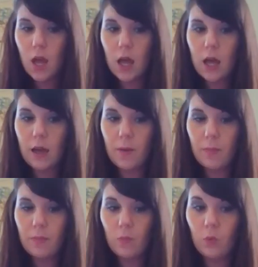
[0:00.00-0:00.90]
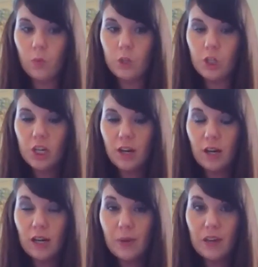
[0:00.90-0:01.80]
um, she
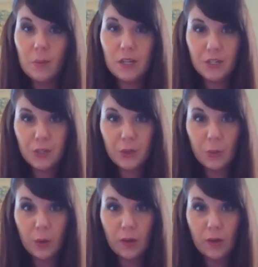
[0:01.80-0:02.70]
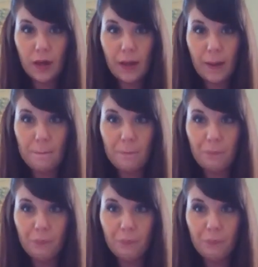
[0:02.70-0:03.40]
got her BFP too, um,